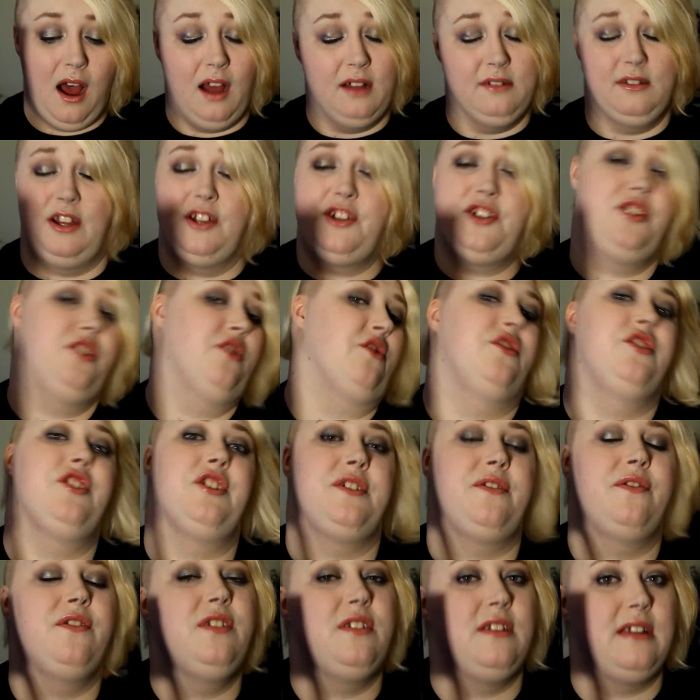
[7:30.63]
Unless you're
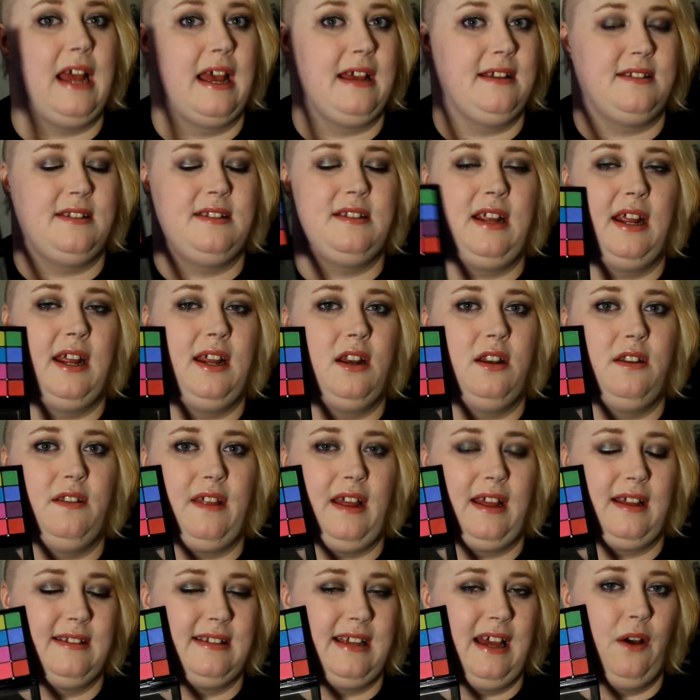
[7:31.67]
just testing
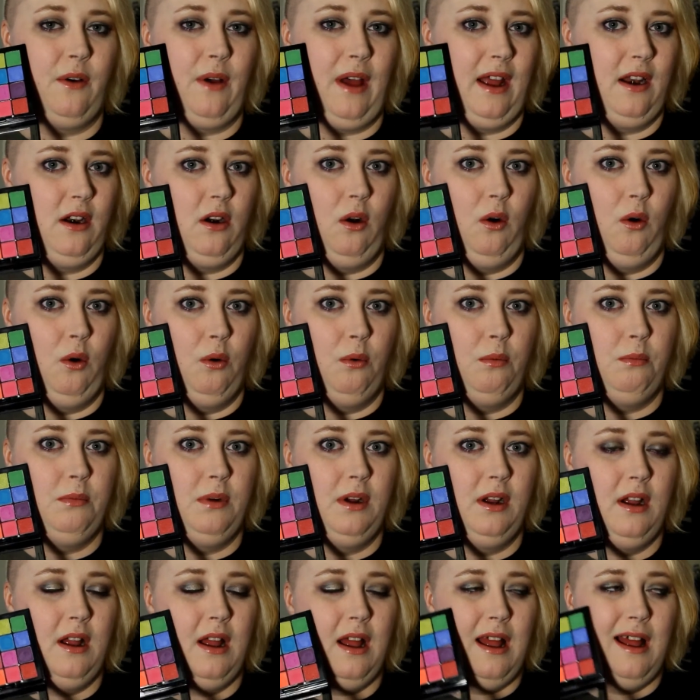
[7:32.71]
things out at
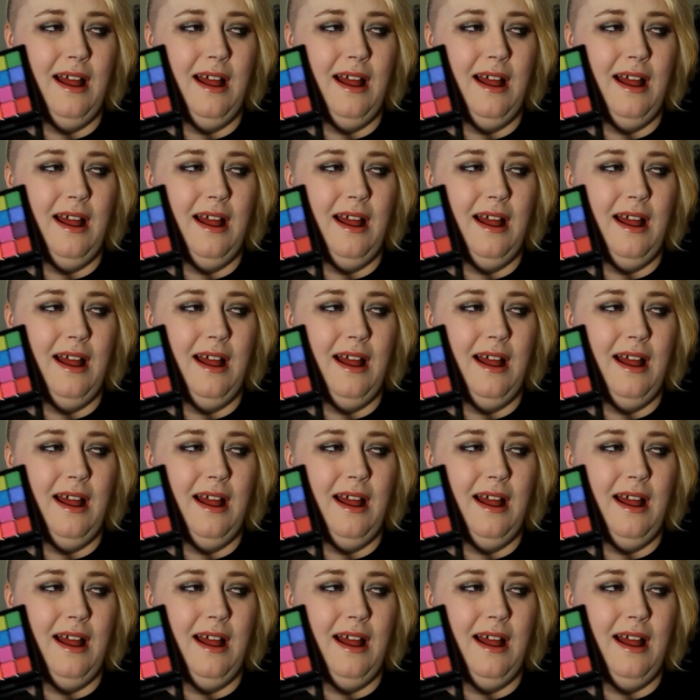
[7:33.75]
home,